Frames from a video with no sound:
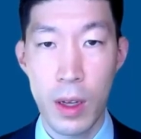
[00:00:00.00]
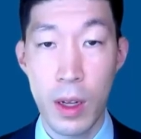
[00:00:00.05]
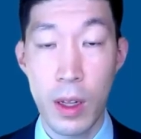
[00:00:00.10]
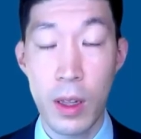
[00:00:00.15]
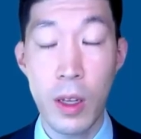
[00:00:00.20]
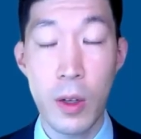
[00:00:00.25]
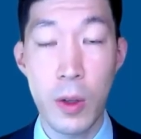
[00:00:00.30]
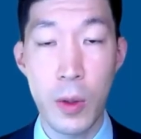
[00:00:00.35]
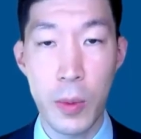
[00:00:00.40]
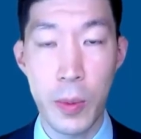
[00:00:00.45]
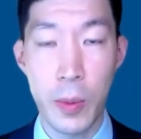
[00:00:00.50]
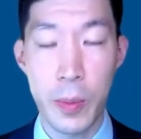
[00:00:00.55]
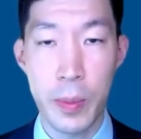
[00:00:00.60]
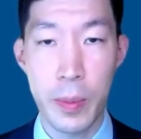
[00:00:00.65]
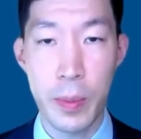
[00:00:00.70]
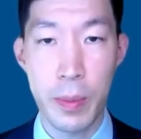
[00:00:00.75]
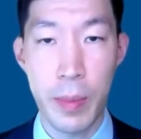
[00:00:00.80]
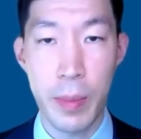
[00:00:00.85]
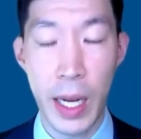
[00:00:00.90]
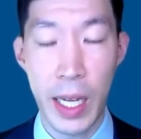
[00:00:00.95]
Hello,
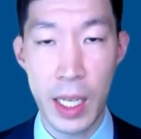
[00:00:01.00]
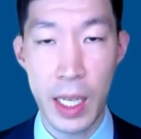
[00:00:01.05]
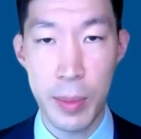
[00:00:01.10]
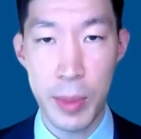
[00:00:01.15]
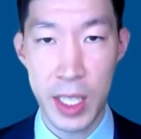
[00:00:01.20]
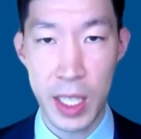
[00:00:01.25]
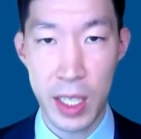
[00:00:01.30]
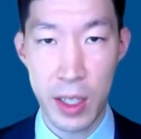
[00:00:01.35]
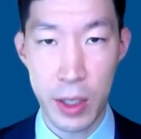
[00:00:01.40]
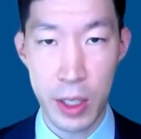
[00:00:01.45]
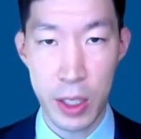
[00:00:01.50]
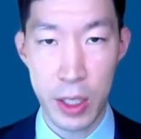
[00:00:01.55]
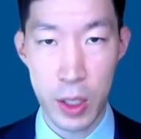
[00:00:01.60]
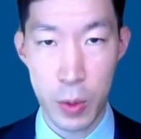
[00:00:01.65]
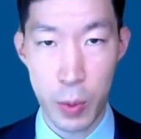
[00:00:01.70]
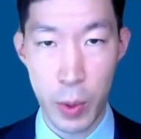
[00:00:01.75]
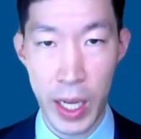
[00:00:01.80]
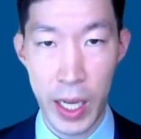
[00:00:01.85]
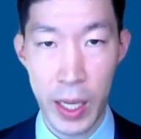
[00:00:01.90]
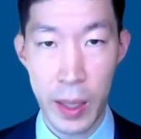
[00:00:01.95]
my name is Eric
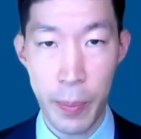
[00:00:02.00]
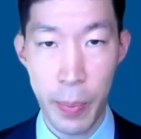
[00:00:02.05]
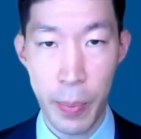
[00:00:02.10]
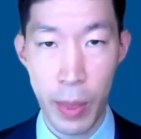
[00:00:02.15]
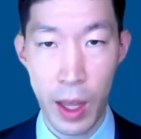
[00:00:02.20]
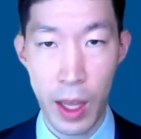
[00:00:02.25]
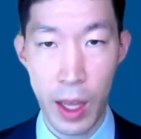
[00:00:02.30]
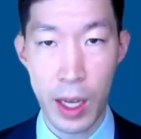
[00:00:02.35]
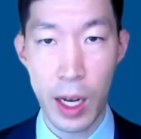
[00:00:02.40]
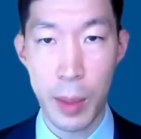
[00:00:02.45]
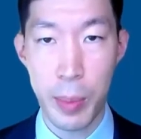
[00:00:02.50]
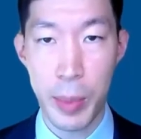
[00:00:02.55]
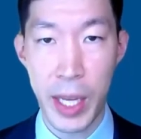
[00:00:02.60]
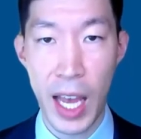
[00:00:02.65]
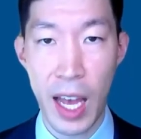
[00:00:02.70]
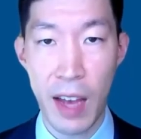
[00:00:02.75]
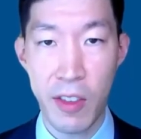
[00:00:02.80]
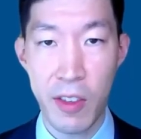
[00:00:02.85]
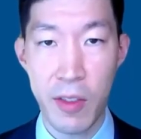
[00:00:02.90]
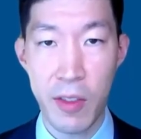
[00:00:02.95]
Swei, and on
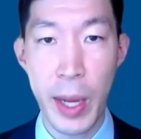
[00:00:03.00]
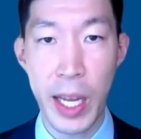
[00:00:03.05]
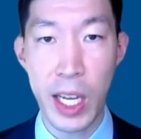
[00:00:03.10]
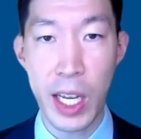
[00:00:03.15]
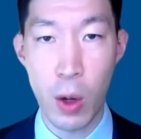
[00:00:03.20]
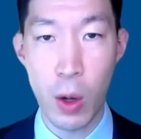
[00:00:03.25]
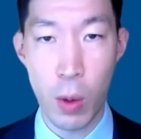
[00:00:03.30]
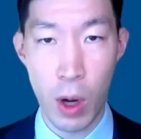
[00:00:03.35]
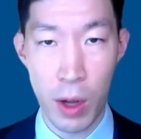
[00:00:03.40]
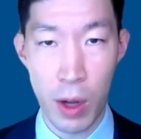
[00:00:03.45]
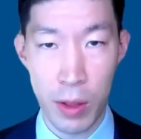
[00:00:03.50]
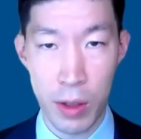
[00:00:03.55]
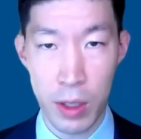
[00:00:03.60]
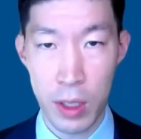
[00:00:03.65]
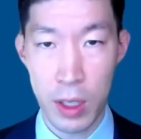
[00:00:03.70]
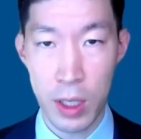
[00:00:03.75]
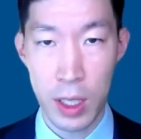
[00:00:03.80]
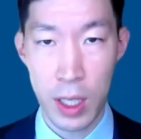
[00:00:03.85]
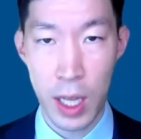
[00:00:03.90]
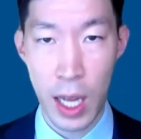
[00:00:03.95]
behalf of my
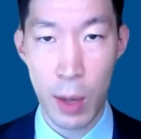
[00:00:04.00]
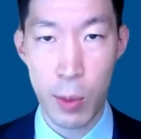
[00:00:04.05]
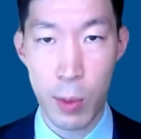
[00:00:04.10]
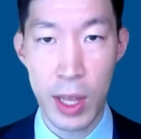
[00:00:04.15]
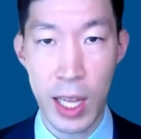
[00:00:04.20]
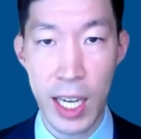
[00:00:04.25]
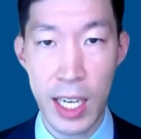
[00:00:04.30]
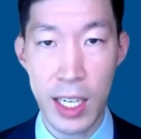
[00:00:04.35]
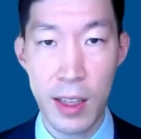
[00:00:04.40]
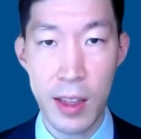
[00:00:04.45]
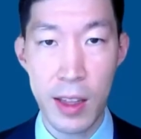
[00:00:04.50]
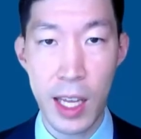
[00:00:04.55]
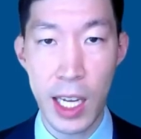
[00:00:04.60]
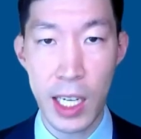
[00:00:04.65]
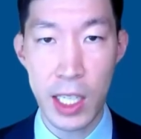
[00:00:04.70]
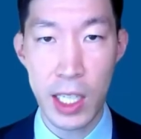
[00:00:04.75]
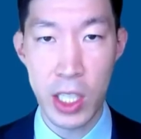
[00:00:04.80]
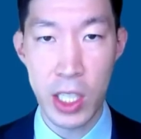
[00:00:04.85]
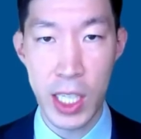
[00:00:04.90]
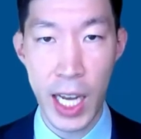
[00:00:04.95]
co-authors, I would like to
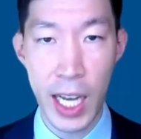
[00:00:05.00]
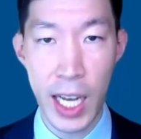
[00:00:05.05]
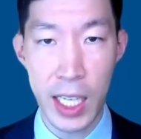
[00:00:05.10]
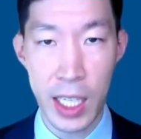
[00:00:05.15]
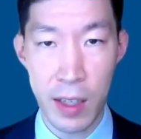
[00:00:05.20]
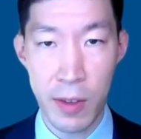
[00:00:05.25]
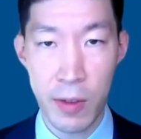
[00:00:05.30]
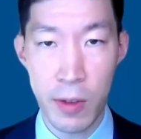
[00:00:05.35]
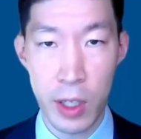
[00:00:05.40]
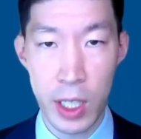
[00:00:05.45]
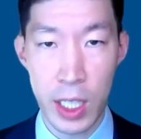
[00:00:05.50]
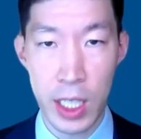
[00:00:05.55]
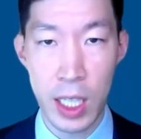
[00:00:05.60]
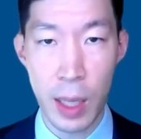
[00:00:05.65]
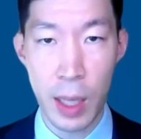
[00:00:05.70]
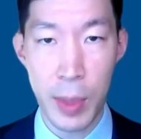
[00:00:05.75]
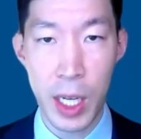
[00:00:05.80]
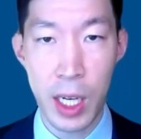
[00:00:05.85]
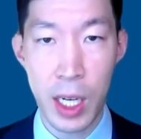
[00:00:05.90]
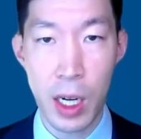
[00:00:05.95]
thank GIE for
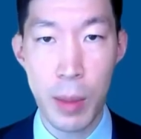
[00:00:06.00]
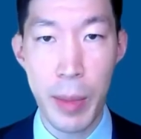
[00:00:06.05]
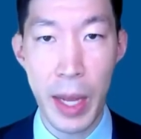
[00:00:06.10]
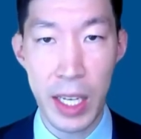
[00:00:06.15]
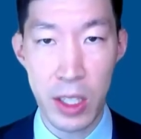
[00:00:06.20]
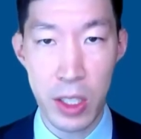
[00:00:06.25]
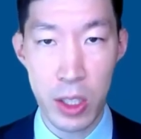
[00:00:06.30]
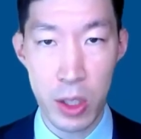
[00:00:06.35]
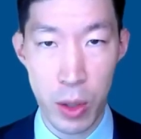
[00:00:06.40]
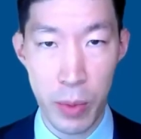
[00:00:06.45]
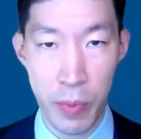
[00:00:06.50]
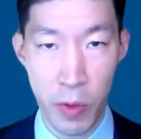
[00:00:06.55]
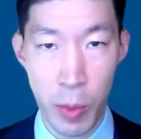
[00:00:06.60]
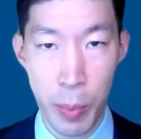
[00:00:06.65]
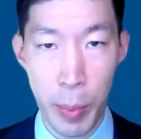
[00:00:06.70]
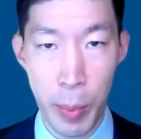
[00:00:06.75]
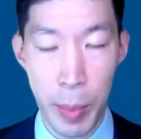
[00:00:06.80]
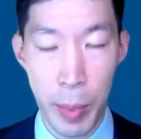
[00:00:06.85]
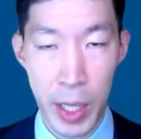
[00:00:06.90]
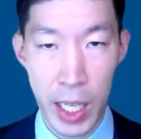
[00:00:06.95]
accepting our manuscript
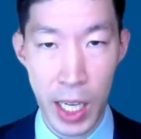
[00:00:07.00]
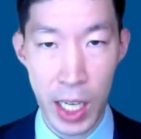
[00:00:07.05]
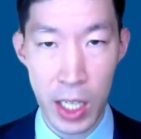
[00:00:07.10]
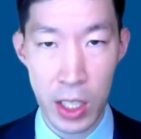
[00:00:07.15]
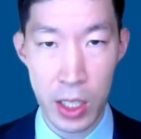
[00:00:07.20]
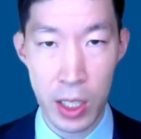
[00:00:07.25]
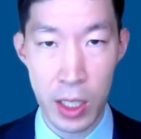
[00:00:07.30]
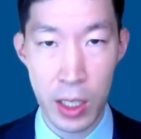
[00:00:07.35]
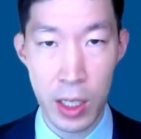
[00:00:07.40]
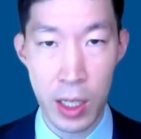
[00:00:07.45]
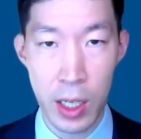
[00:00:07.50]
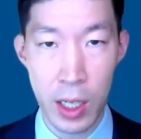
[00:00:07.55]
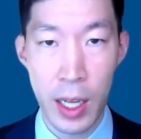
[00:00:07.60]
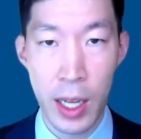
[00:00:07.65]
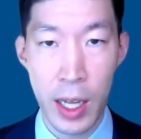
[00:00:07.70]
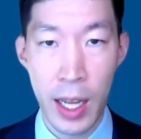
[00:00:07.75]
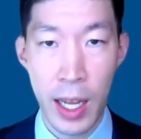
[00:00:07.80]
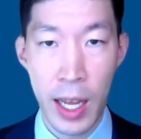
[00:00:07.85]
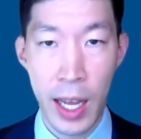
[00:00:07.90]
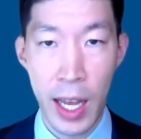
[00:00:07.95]
for publication
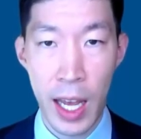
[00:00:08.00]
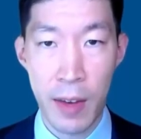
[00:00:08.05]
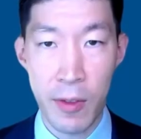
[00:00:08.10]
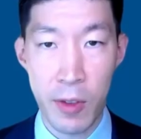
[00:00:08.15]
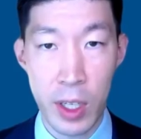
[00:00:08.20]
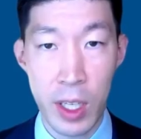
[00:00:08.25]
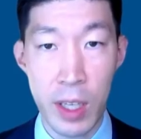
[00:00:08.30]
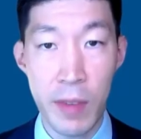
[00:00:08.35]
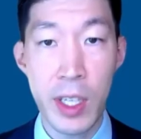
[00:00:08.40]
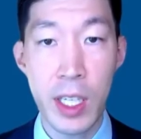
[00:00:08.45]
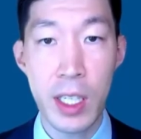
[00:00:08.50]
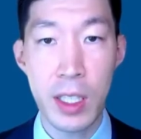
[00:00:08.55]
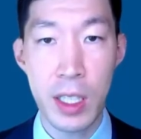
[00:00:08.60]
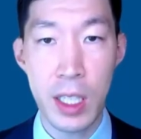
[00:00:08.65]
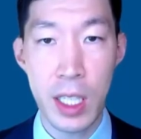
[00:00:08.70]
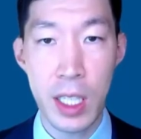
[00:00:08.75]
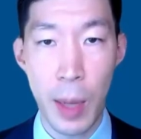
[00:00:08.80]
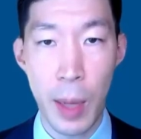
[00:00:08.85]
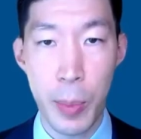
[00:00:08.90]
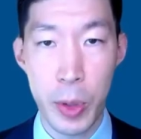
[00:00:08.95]
and for giving us
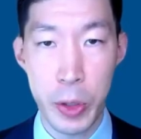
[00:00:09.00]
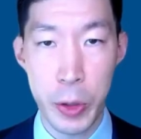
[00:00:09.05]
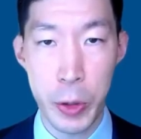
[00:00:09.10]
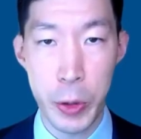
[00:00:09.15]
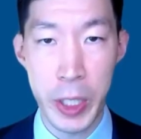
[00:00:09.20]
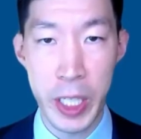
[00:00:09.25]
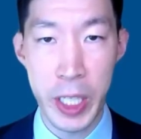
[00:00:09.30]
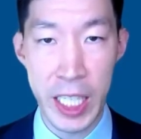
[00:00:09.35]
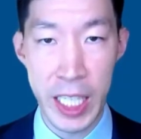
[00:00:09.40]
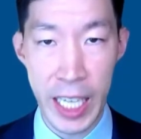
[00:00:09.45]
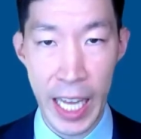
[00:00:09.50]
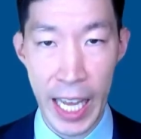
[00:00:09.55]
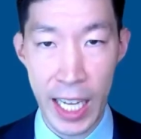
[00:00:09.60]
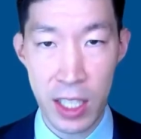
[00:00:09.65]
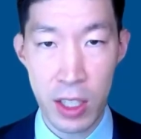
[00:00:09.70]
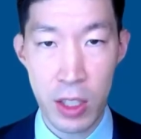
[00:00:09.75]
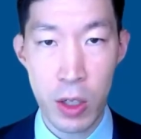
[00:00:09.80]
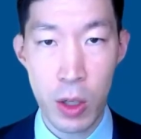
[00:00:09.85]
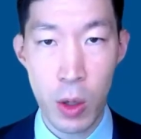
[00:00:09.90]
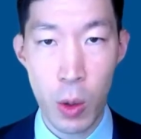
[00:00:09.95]
the opportunity to
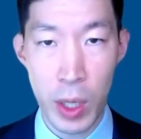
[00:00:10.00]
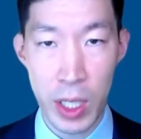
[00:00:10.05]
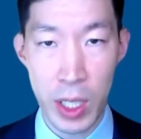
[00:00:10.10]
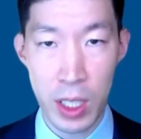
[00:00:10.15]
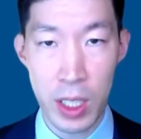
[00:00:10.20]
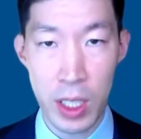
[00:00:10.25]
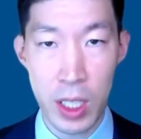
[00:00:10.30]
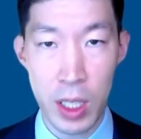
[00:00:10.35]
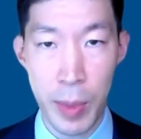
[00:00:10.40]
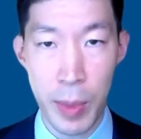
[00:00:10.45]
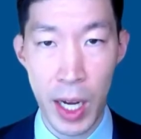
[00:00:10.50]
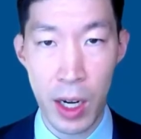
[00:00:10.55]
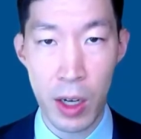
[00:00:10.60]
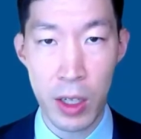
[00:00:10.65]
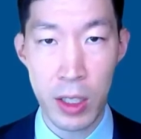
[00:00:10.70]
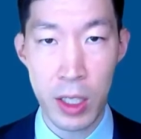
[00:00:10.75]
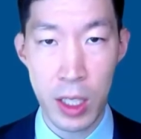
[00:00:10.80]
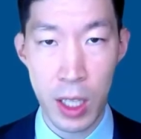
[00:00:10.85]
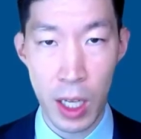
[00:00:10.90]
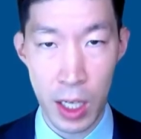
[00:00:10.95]
answer questions about
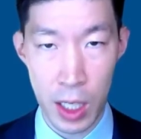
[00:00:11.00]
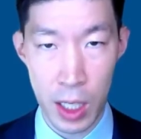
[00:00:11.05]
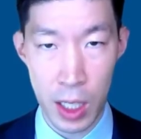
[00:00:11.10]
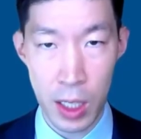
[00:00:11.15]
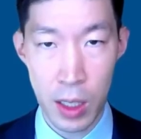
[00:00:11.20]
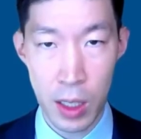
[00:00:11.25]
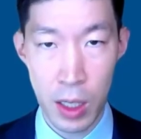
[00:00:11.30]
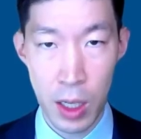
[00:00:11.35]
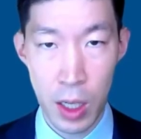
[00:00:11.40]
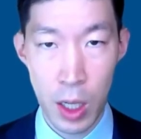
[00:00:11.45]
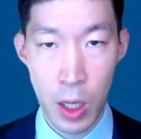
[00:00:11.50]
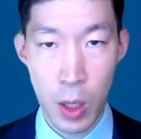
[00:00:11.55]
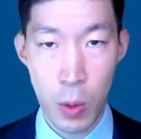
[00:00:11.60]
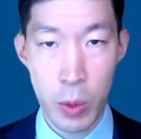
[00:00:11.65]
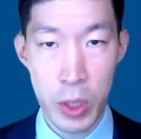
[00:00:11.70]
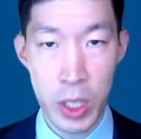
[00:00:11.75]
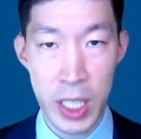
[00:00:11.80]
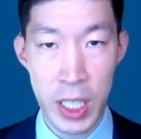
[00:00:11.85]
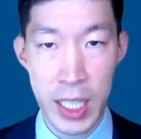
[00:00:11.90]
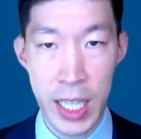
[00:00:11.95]
our study,
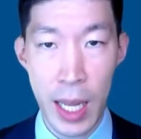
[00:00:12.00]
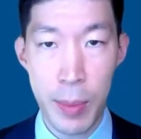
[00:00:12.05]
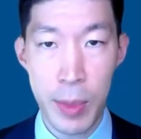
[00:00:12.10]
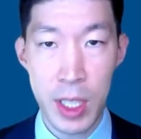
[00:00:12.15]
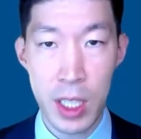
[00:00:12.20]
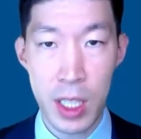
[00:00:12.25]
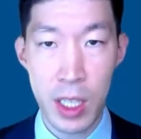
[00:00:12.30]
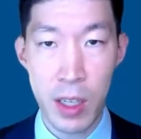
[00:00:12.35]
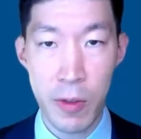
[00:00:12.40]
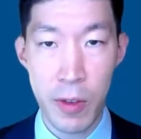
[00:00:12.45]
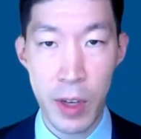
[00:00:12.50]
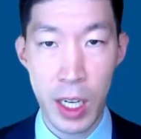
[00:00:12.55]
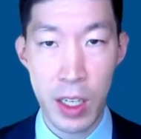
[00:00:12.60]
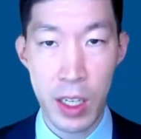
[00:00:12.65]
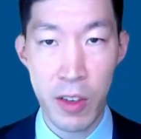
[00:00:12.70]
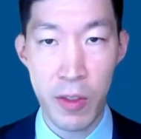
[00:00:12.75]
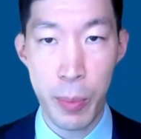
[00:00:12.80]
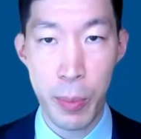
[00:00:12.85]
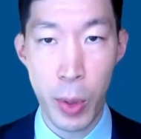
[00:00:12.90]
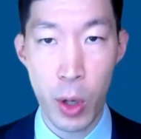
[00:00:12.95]
which examines the
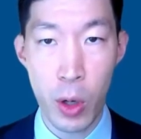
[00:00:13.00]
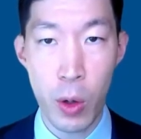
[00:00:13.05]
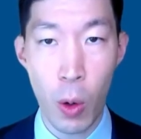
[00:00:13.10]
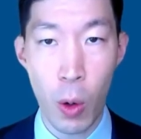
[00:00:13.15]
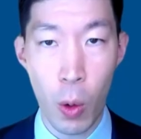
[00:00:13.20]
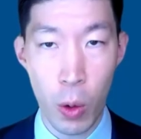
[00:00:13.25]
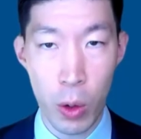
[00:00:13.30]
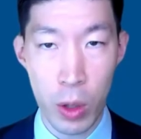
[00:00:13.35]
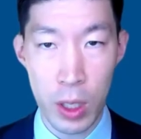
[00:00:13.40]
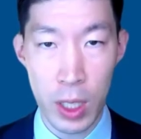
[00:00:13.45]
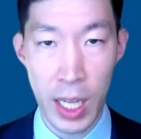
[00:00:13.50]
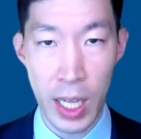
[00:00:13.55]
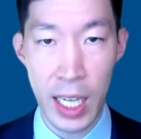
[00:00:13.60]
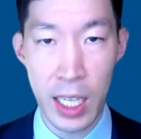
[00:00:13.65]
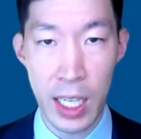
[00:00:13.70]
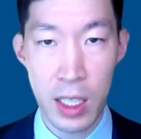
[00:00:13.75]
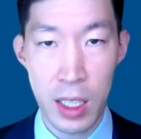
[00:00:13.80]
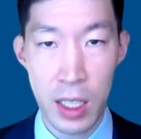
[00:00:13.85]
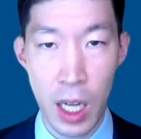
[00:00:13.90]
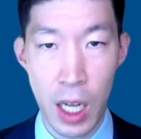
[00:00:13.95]
effect of per-oral
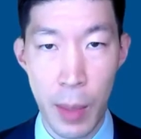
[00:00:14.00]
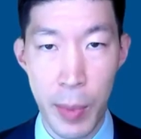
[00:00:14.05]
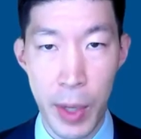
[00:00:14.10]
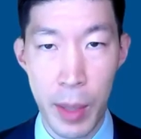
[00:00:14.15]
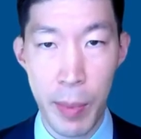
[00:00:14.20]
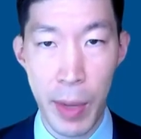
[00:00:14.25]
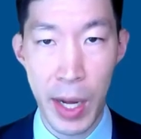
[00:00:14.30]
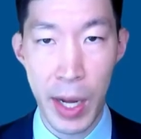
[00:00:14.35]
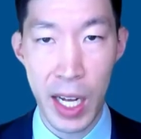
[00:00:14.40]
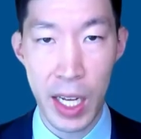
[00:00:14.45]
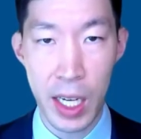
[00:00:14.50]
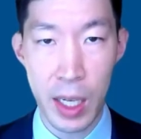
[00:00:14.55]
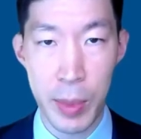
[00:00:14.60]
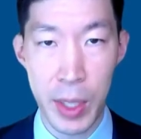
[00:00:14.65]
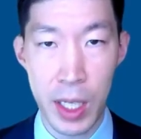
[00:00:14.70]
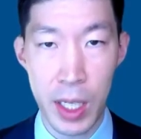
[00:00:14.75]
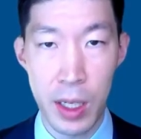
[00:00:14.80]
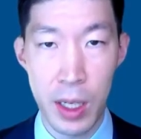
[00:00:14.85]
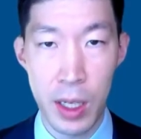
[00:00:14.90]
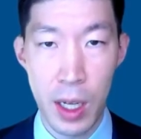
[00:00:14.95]
endoscopic
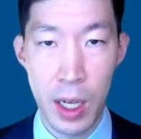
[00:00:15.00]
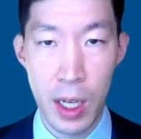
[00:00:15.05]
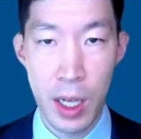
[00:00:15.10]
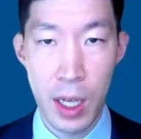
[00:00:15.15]
myotomy